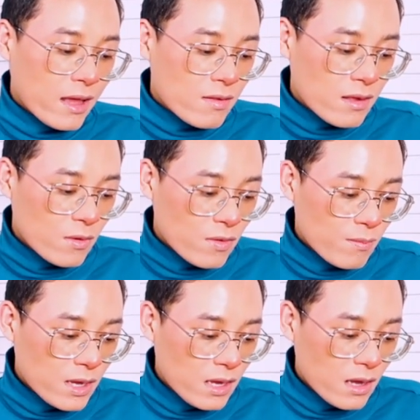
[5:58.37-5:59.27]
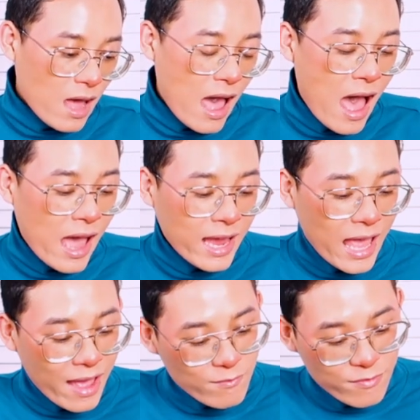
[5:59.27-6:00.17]
excuse me, I
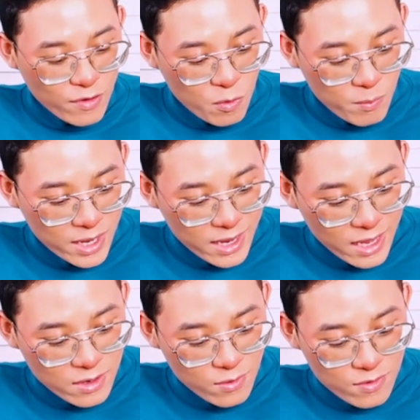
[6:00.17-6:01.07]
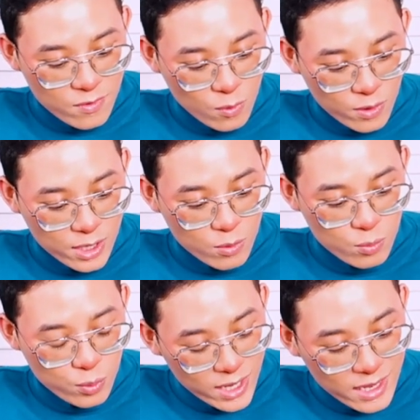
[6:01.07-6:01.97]
am filming and you're
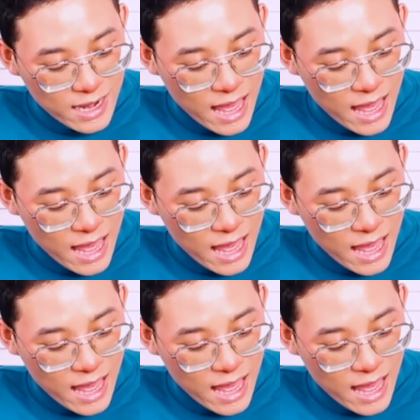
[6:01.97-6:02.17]
snoring really